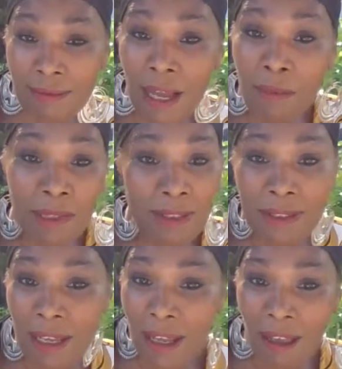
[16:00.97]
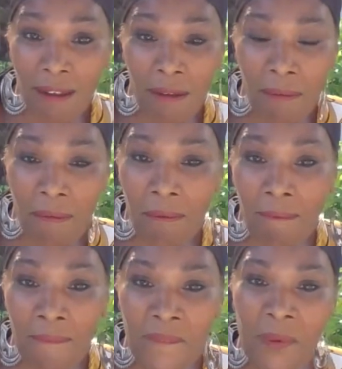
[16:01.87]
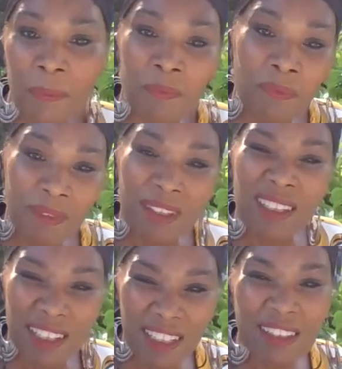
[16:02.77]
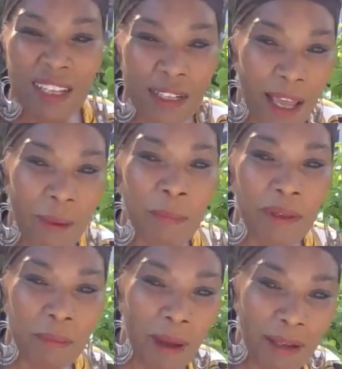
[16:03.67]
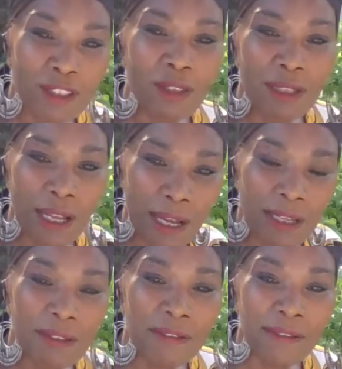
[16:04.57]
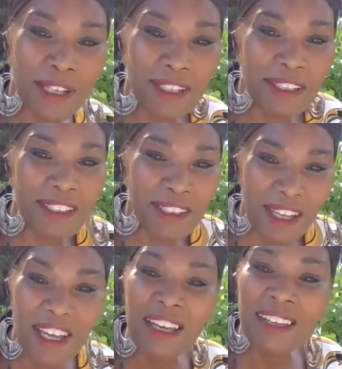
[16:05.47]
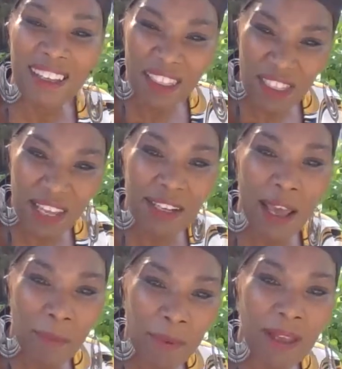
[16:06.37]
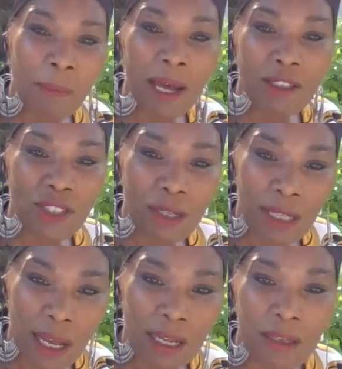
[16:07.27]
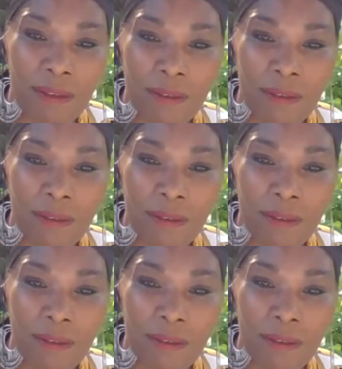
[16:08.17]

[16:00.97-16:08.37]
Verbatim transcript: I'm just saying. Get that happy about your life. Get that happy about your life.